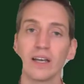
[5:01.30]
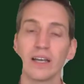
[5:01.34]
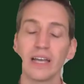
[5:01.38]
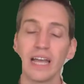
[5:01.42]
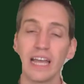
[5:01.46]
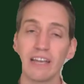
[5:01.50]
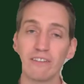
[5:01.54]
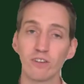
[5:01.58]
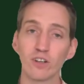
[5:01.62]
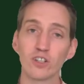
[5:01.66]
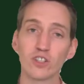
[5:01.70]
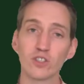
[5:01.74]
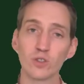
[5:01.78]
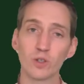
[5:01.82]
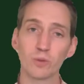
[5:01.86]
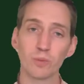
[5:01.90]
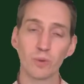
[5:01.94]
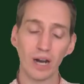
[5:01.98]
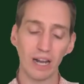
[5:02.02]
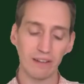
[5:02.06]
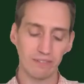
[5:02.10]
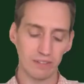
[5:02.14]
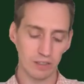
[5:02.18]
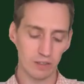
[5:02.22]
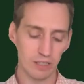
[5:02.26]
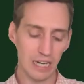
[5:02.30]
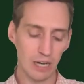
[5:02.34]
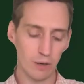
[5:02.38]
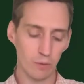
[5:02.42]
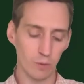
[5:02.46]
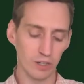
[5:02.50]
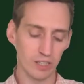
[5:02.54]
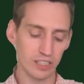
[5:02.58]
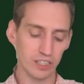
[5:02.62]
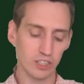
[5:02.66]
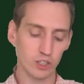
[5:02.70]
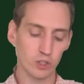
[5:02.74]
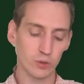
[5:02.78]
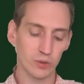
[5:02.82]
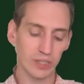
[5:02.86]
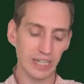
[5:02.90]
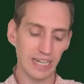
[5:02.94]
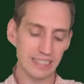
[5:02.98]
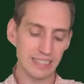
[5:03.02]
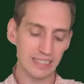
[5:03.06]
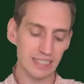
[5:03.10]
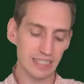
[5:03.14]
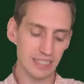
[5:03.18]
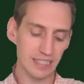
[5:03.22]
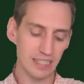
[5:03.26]
A virtual private network
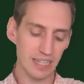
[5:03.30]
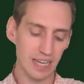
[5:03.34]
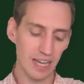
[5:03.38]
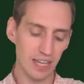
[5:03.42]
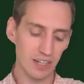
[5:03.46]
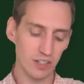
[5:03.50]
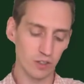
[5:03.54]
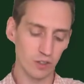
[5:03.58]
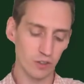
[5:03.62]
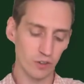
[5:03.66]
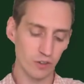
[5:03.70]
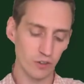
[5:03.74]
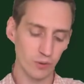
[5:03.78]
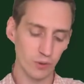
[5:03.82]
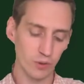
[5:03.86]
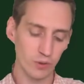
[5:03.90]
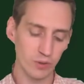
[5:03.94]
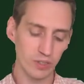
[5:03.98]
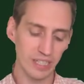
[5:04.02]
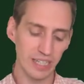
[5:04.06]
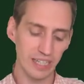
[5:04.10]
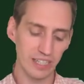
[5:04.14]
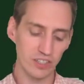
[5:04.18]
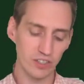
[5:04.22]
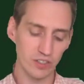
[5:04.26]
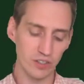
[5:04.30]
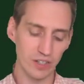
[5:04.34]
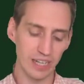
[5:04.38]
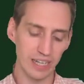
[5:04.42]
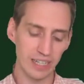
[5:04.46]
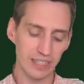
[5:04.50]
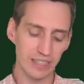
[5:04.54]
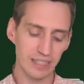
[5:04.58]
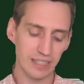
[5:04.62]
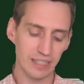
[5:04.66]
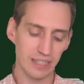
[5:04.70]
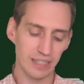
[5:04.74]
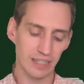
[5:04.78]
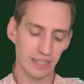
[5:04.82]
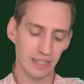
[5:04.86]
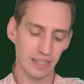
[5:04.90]
creates a tunnel through the internet